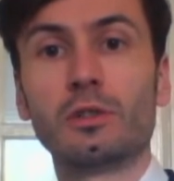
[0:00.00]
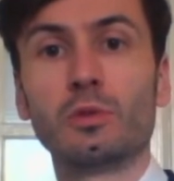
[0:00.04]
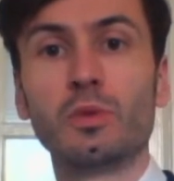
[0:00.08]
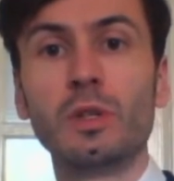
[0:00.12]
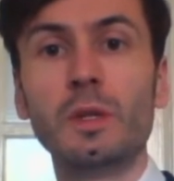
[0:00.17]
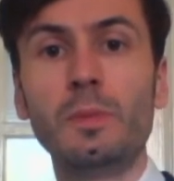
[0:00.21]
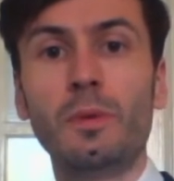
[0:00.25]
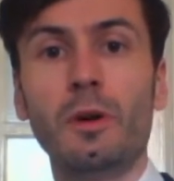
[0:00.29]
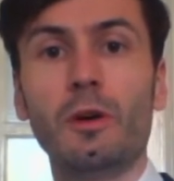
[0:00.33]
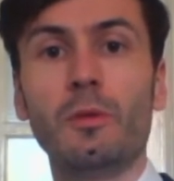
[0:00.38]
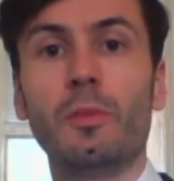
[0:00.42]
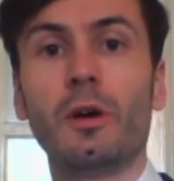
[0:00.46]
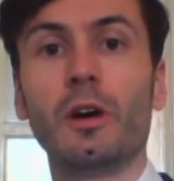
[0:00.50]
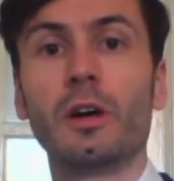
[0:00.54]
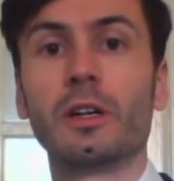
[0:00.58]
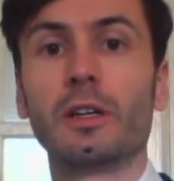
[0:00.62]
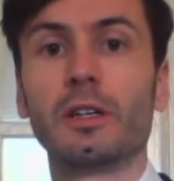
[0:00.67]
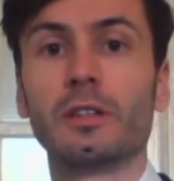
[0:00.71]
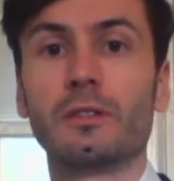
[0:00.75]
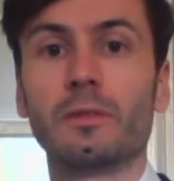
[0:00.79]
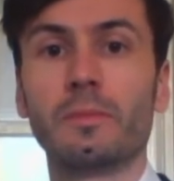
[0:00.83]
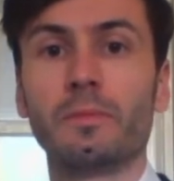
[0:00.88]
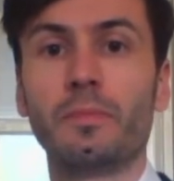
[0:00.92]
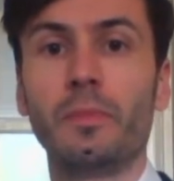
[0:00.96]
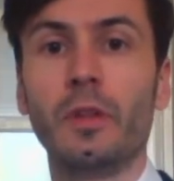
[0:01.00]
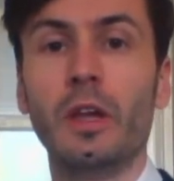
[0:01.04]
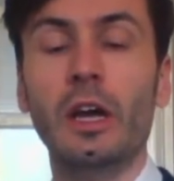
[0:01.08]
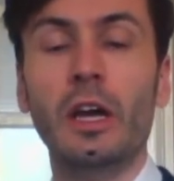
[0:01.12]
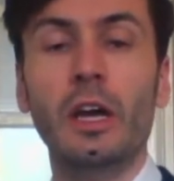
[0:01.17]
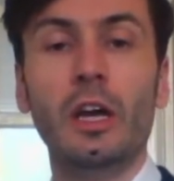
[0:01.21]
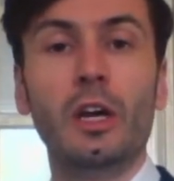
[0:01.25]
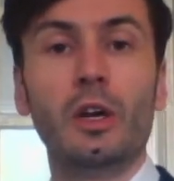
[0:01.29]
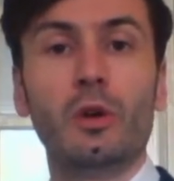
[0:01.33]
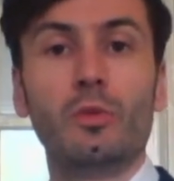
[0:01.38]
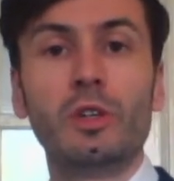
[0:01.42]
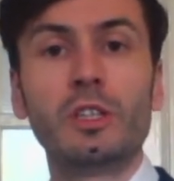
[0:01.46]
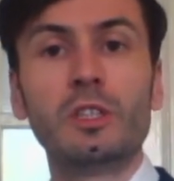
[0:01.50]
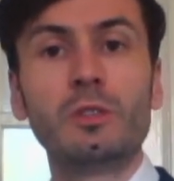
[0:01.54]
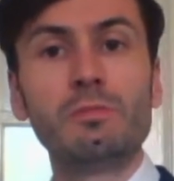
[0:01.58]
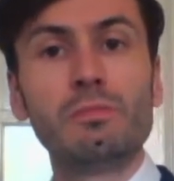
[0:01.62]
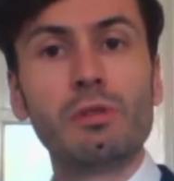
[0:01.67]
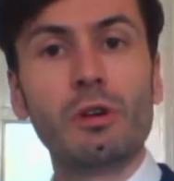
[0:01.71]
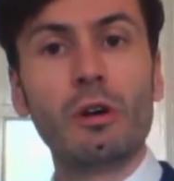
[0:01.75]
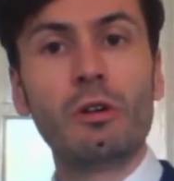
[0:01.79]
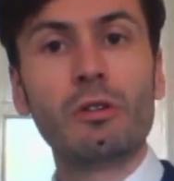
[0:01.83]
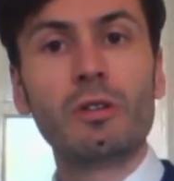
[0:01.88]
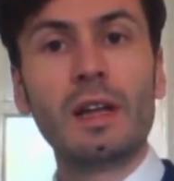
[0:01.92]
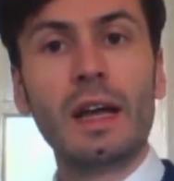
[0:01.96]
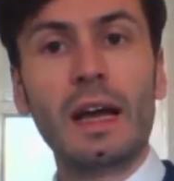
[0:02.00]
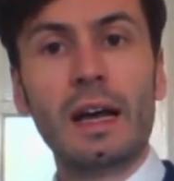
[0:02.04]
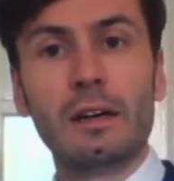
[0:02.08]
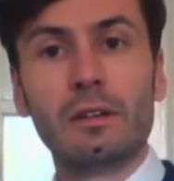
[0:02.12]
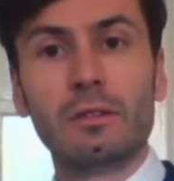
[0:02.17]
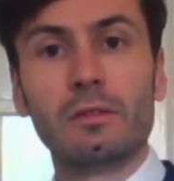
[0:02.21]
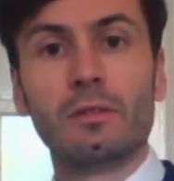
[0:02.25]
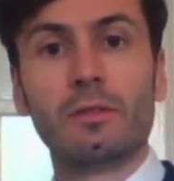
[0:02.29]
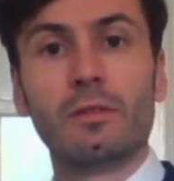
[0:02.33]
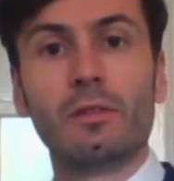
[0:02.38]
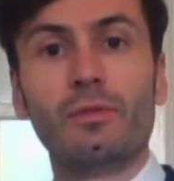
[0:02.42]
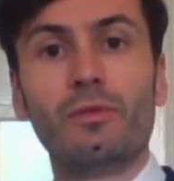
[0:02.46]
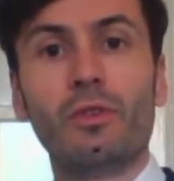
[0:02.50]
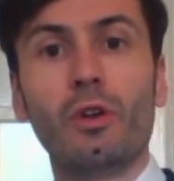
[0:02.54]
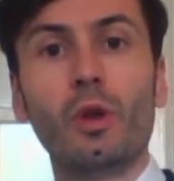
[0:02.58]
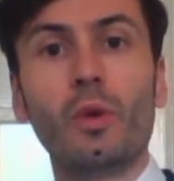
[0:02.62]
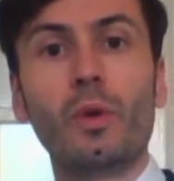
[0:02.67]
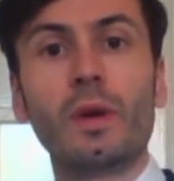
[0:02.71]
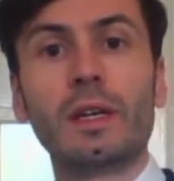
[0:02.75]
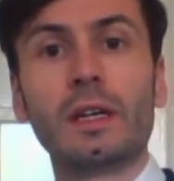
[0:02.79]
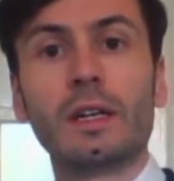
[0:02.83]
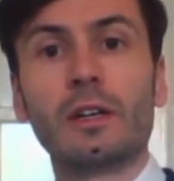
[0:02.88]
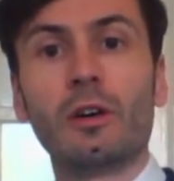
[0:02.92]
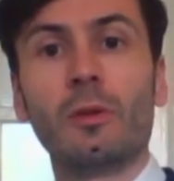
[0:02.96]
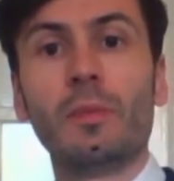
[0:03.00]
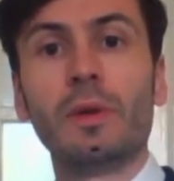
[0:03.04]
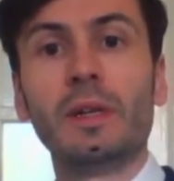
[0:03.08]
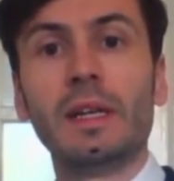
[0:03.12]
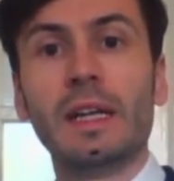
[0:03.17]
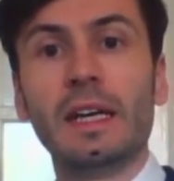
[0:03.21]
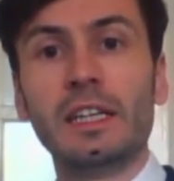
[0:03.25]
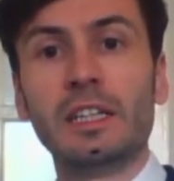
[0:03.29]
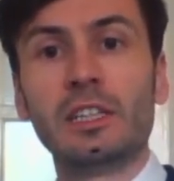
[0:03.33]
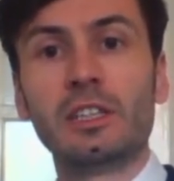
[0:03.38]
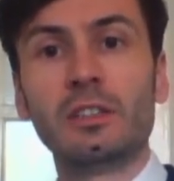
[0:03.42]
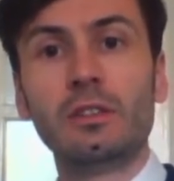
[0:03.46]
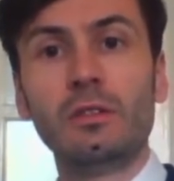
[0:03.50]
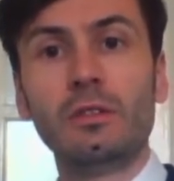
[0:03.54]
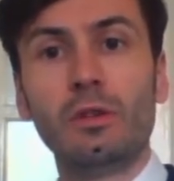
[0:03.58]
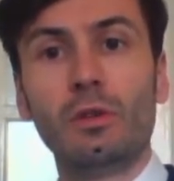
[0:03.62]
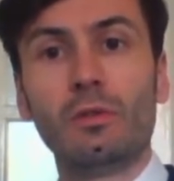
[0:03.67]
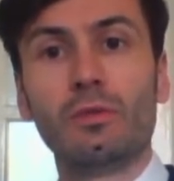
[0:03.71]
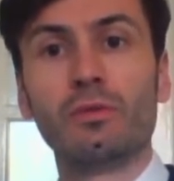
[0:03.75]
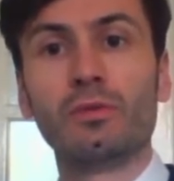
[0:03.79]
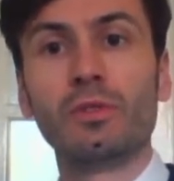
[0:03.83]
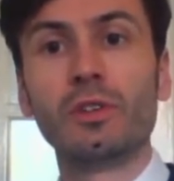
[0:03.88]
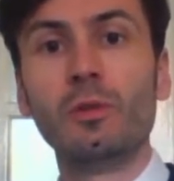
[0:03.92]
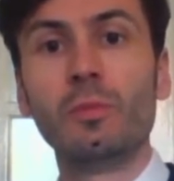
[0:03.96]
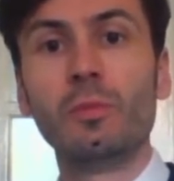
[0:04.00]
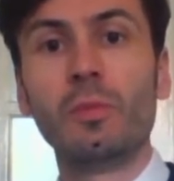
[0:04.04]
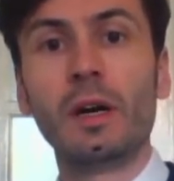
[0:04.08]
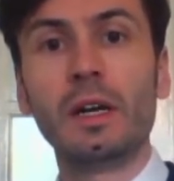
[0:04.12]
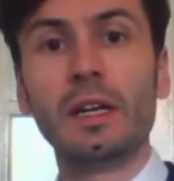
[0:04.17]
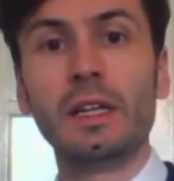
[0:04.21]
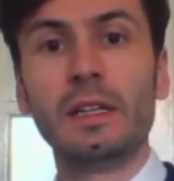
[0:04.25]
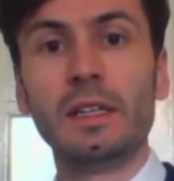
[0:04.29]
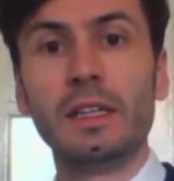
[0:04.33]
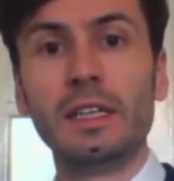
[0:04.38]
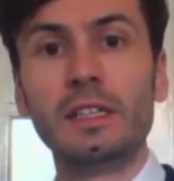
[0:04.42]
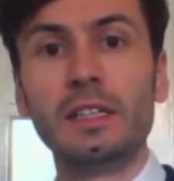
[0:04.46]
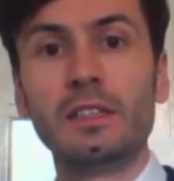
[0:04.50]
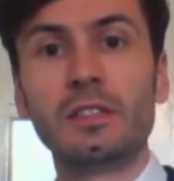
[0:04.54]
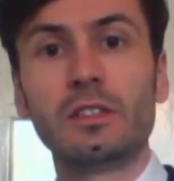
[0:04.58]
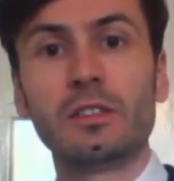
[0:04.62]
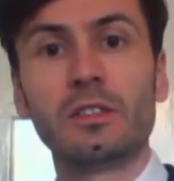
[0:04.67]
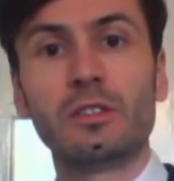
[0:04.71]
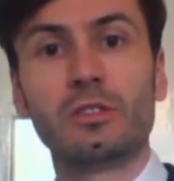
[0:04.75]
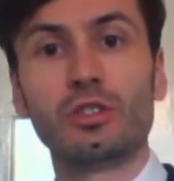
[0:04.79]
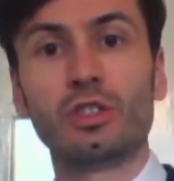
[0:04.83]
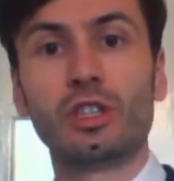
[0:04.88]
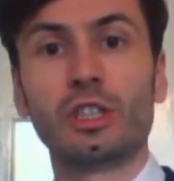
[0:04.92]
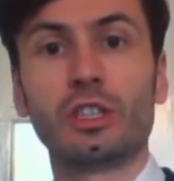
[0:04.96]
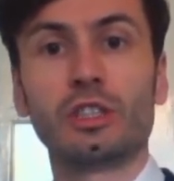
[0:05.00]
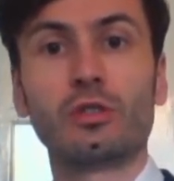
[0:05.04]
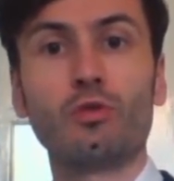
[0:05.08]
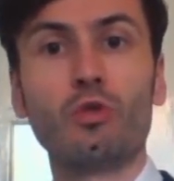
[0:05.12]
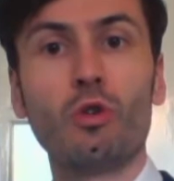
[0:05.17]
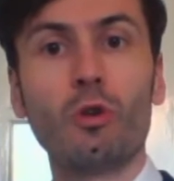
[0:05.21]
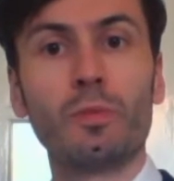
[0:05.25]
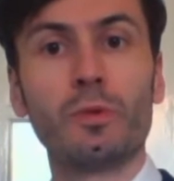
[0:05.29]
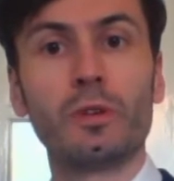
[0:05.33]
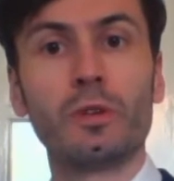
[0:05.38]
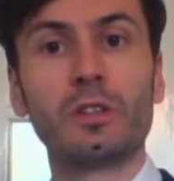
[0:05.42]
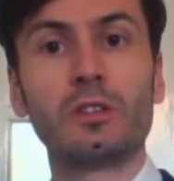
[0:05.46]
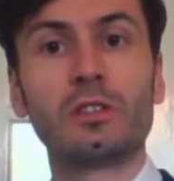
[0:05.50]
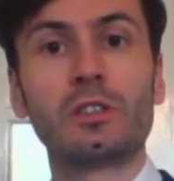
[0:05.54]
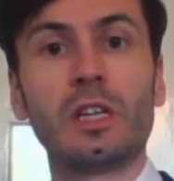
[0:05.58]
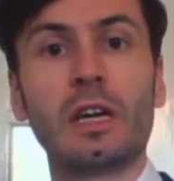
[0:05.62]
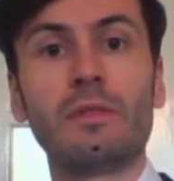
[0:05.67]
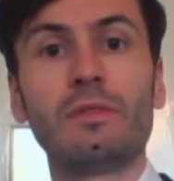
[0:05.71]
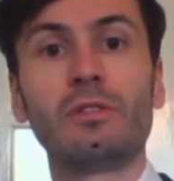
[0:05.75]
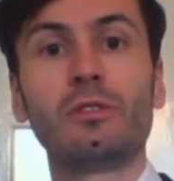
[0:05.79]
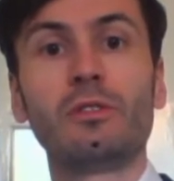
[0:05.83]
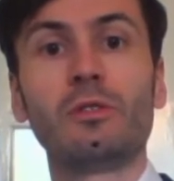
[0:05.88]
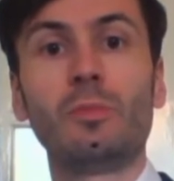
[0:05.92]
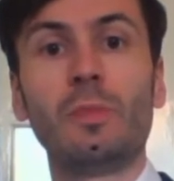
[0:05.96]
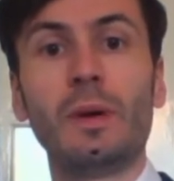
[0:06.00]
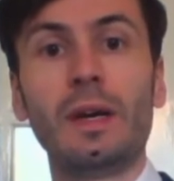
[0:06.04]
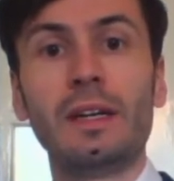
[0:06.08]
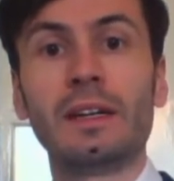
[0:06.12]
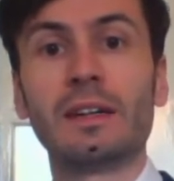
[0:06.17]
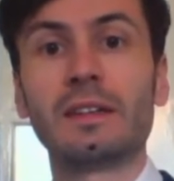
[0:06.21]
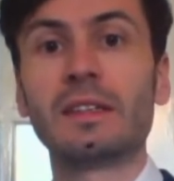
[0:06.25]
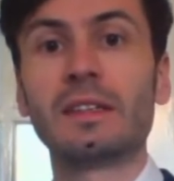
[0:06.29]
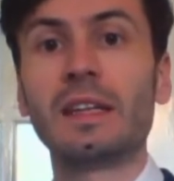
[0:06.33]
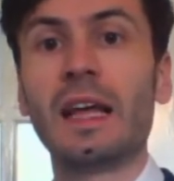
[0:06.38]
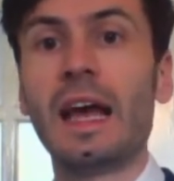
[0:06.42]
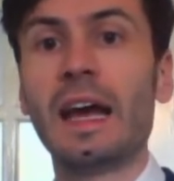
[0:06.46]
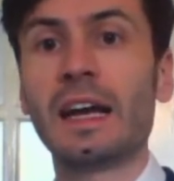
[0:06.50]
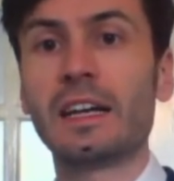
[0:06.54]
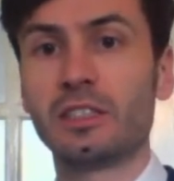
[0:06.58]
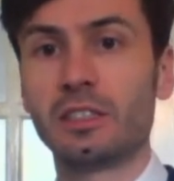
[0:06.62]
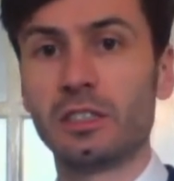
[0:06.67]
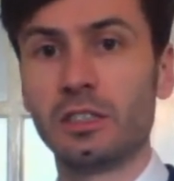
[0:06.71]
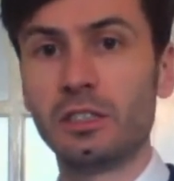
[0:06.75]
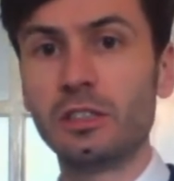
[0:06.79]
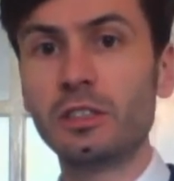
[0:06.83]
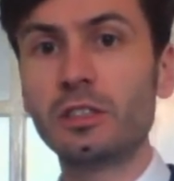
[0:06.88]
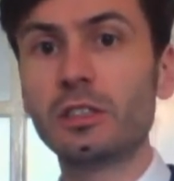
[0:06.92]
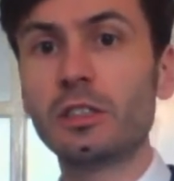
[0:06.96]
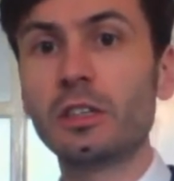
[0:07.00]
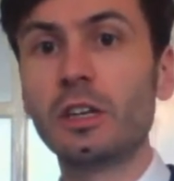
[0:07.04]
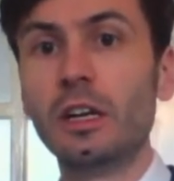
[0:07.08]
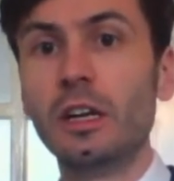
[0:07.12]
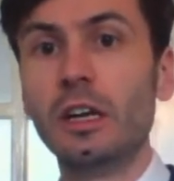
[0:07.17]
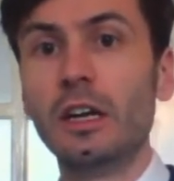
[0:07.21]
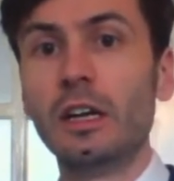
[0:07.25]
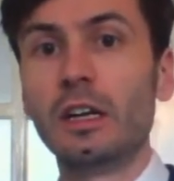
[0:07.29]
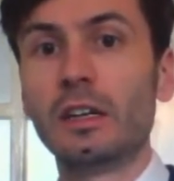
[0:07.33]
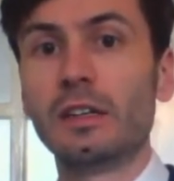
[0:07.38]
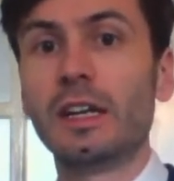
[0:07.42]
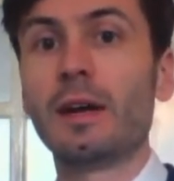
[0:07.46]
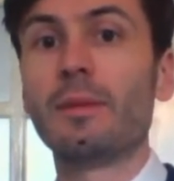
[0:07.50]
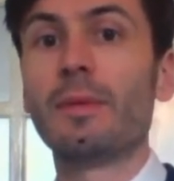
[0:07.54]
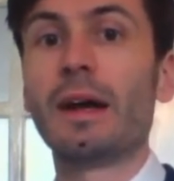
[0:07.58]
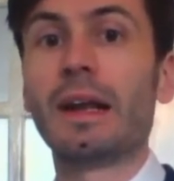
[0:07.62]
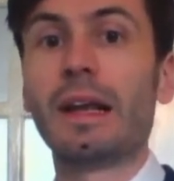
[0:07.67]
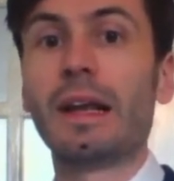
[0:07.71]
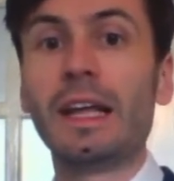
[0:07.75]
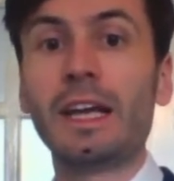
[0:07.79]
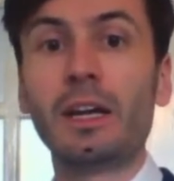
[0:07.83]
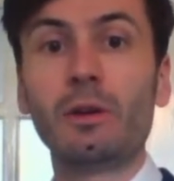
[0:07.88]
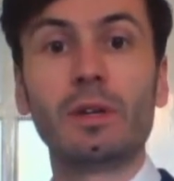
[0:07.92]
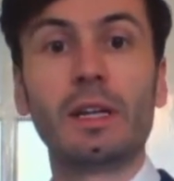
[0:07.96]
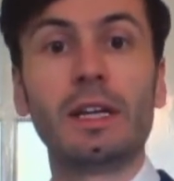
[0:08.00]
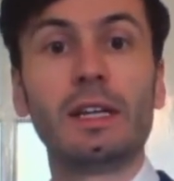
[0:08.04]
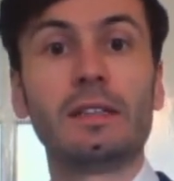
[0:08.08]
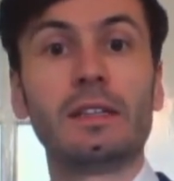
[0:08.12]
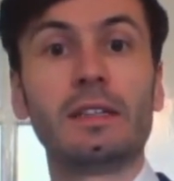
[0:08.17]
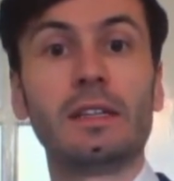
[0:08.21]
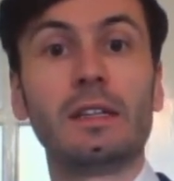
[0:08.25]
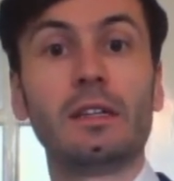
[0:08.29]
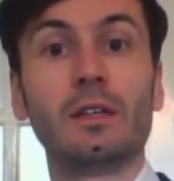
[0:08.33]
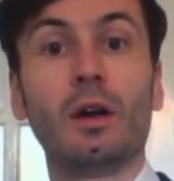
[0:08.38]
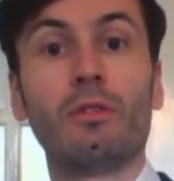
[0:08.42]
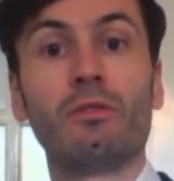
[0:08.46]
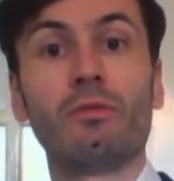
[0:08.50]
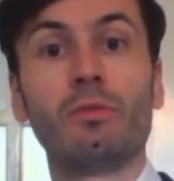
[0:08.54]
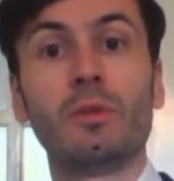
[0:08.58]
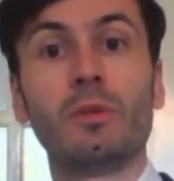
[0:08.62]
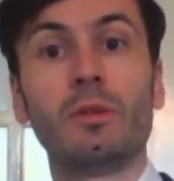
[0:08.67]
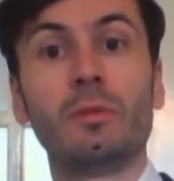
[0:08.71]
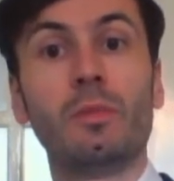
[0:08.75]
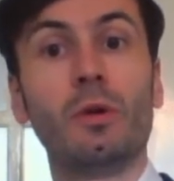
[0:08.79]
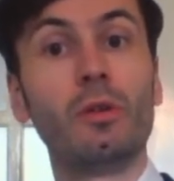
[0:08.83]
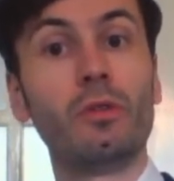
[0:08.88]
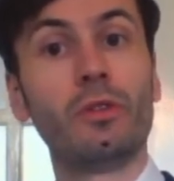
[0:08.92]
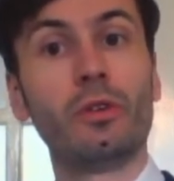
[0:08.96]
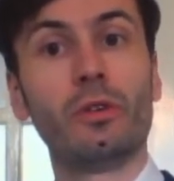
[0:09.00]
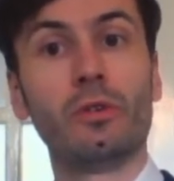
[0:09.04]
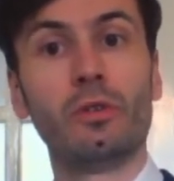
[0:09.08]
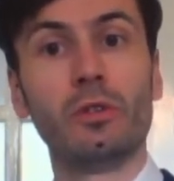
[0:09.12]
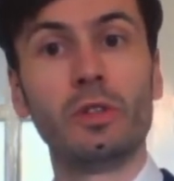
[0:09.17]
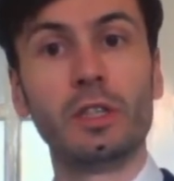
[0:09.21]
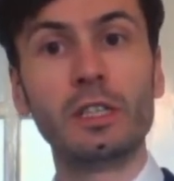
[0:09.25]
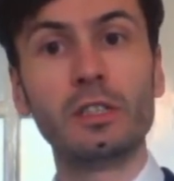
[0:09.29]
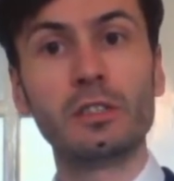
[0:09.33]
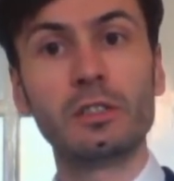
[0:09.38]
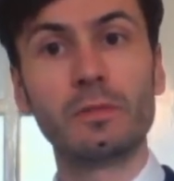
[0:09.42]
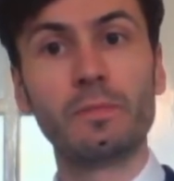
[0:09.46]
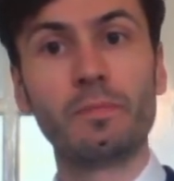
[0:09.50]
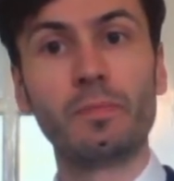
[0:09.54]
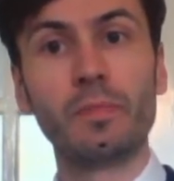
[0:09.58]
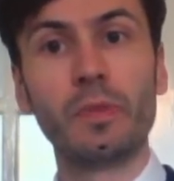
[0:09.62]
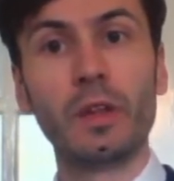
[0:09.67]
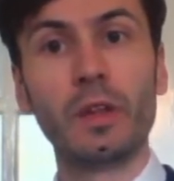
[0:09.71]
repo market, which broke down following a combination of real money needs, such as corporates having to pay their taxes, thereby liquidating government bond holdings,